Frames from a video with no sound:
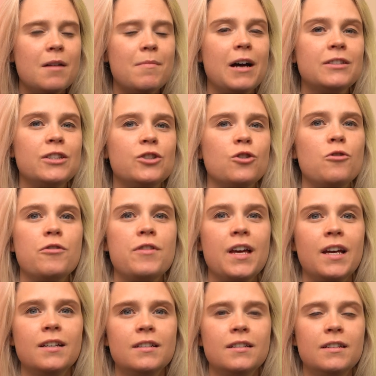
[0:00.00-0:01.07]
about this whole
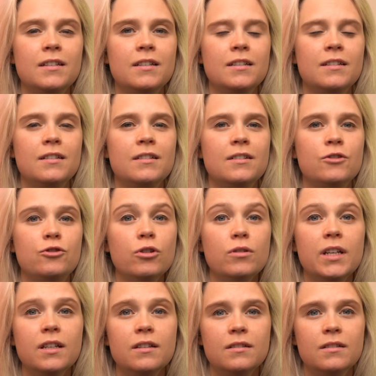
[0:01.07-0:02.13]
thing.
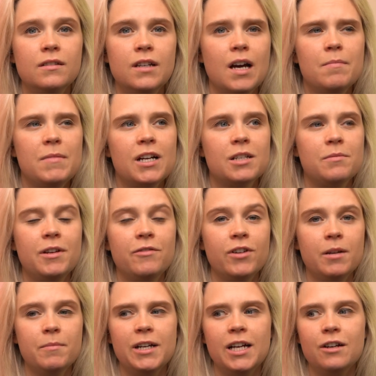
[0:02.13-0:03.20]
Truly. I'm not going to speak for
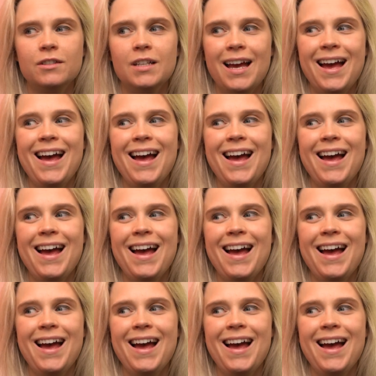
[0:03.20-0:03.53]
anybody else.